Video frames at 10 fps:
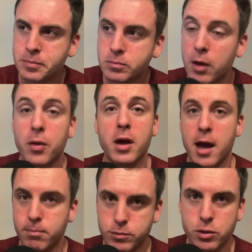the
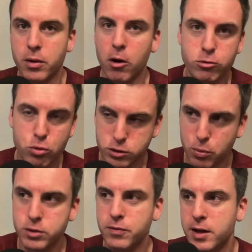game so the hardcore
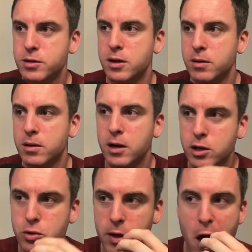sports fans can
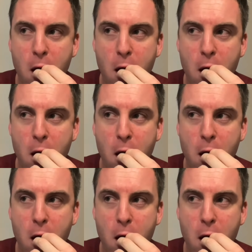enjoy that.